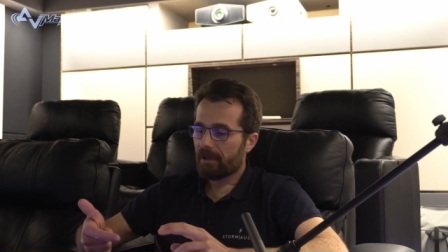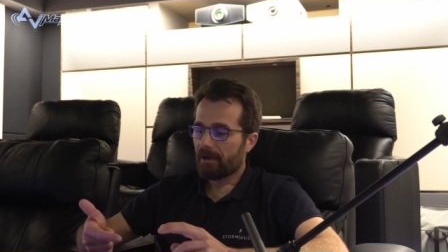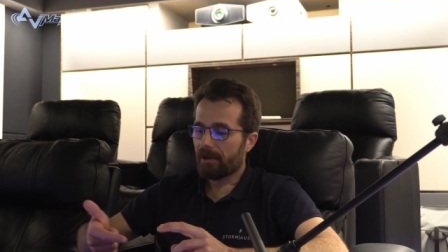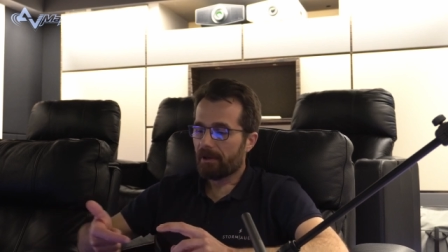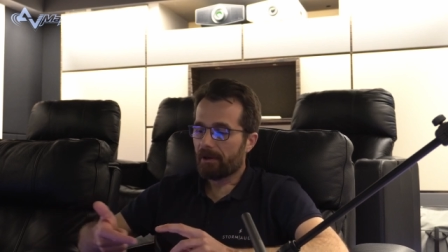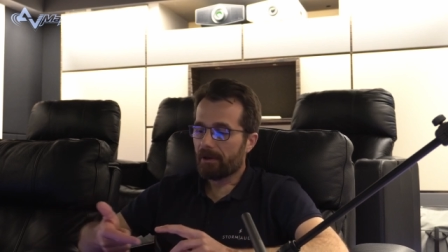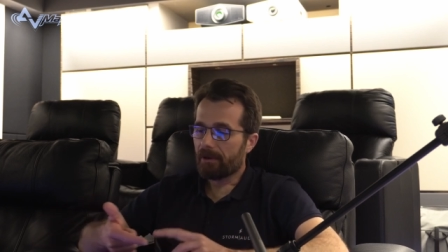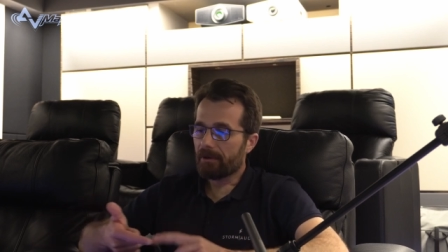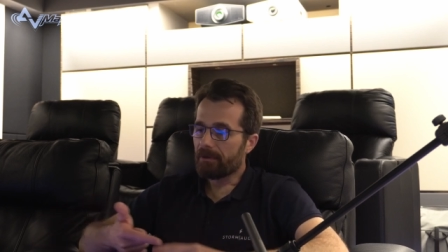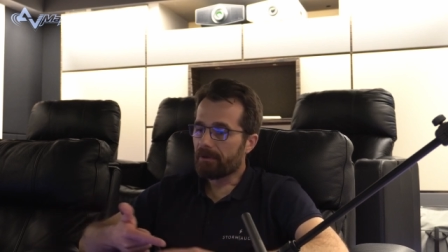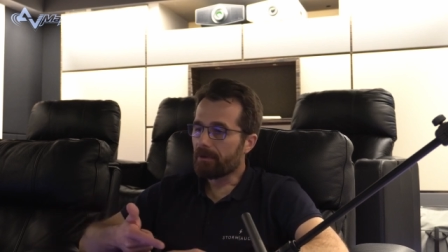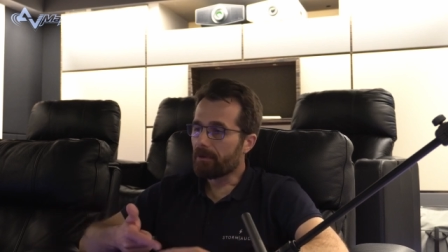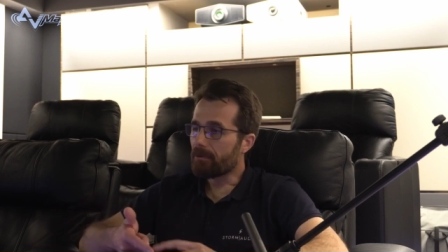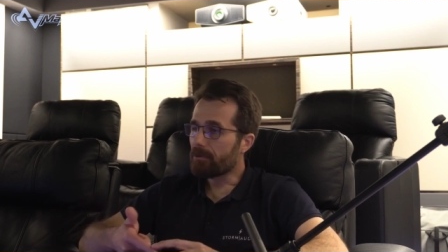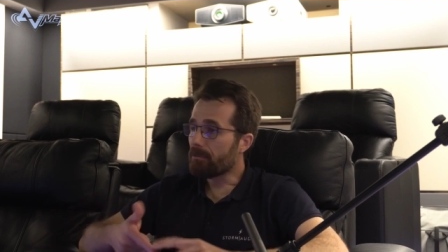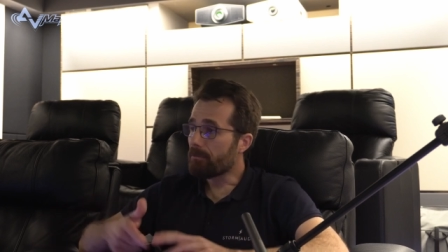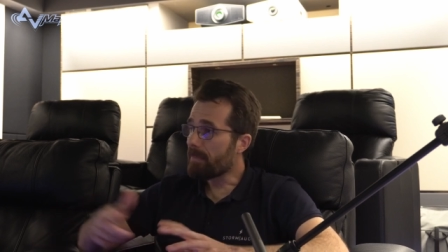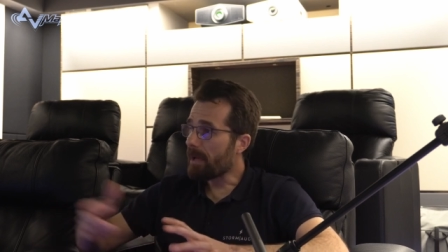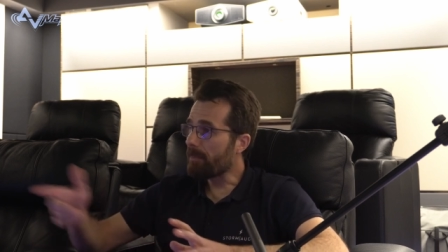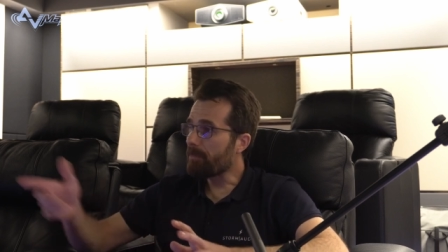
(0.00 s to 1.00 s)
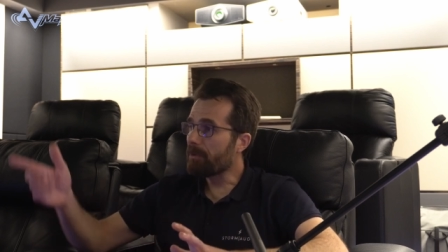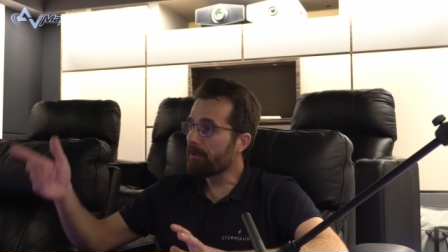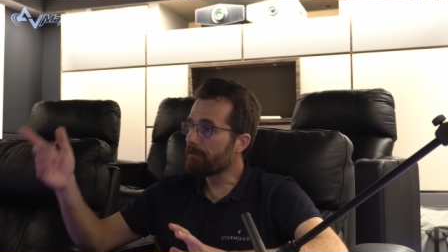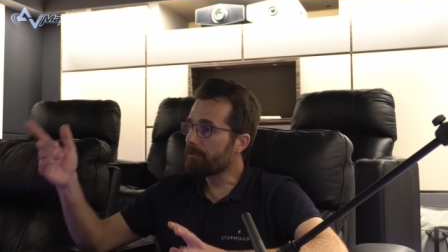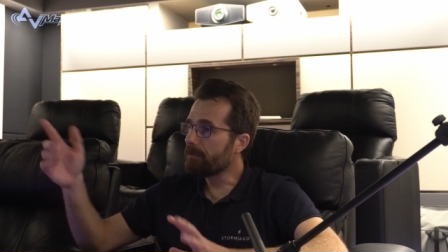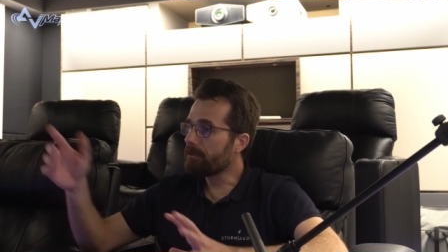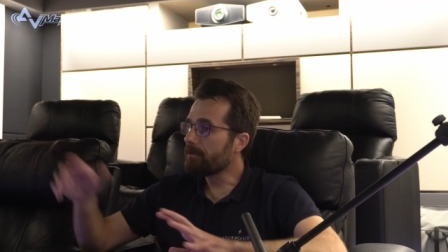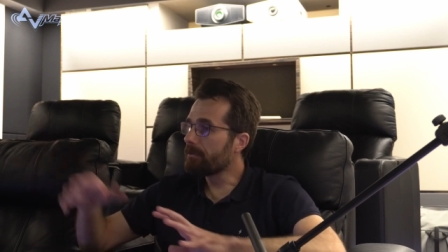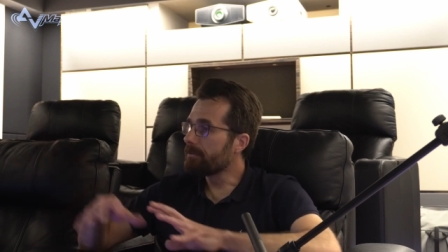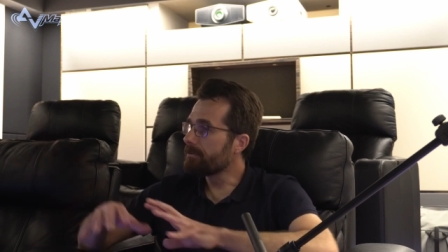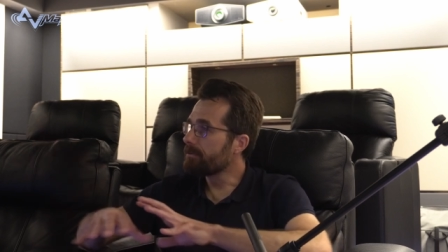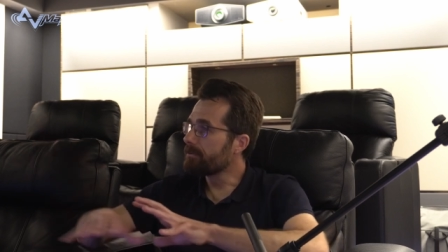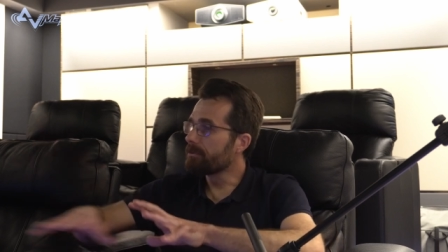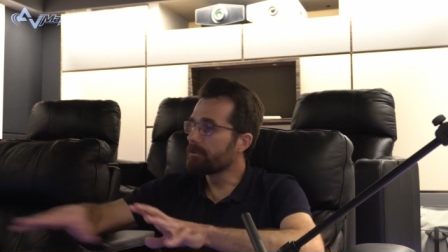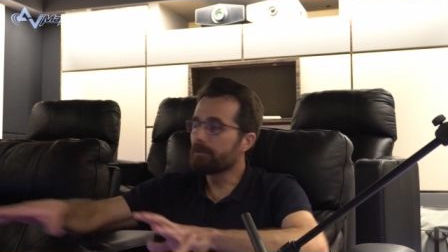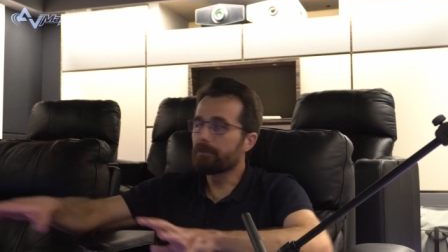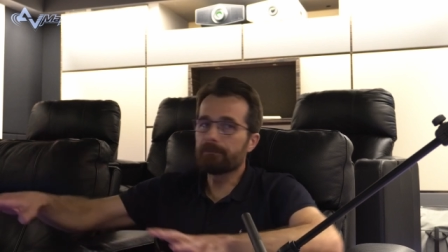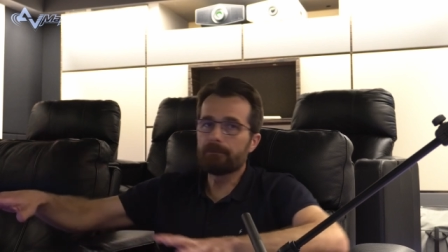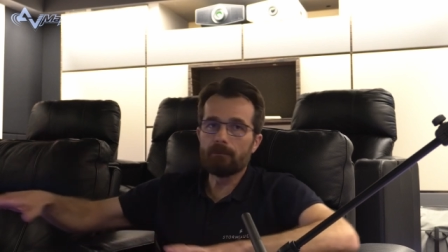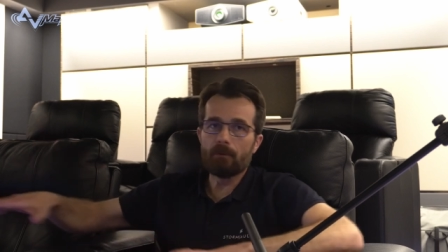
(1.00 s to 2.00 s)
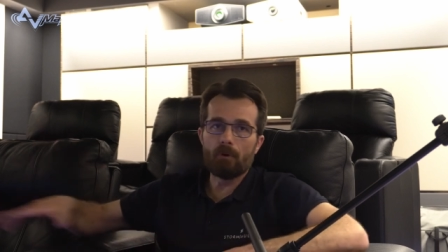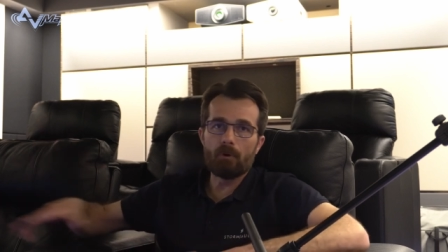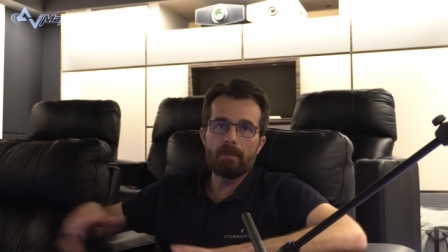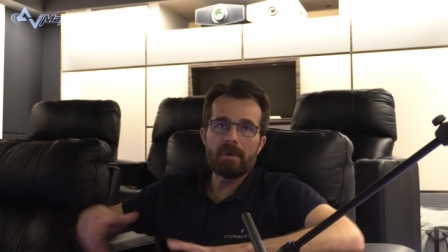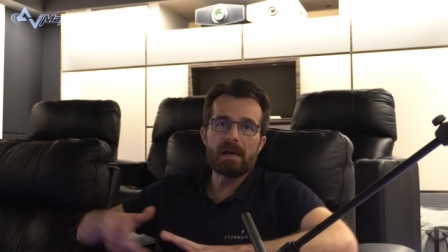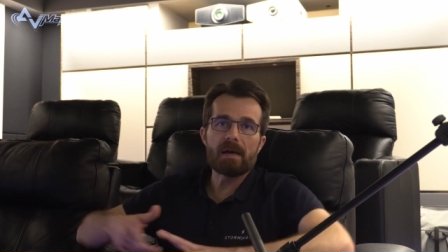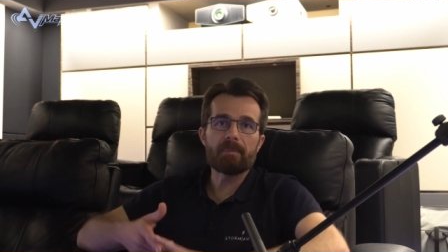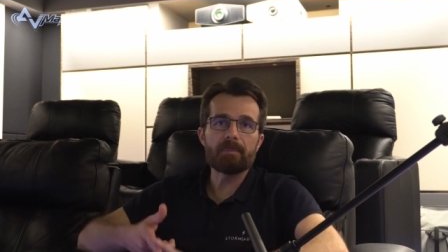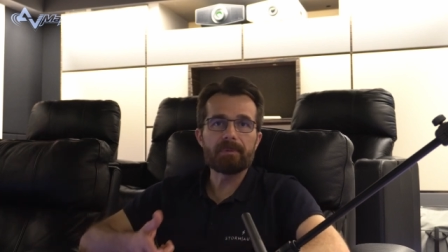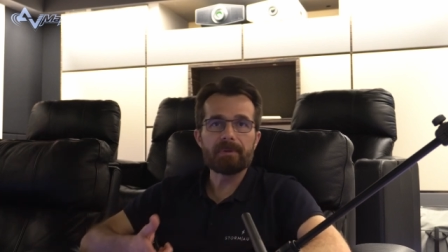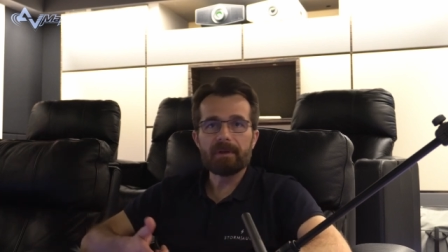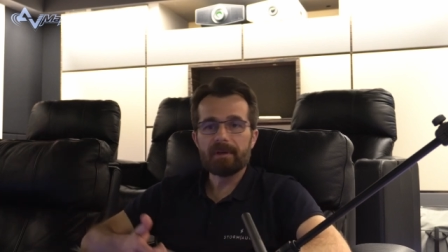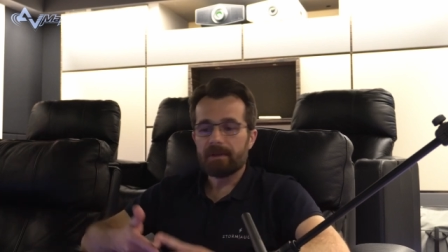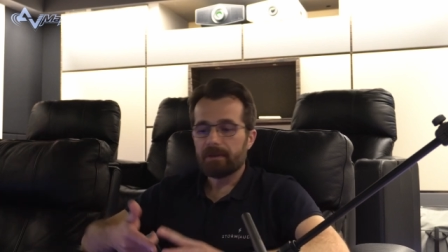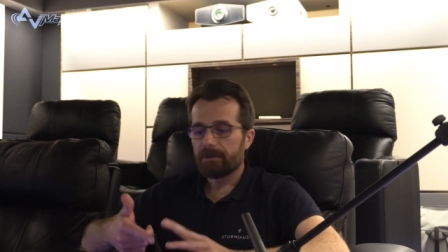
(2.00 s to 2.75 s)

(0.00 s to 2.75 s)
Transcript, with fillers: the, the map of the, you know, the floor map,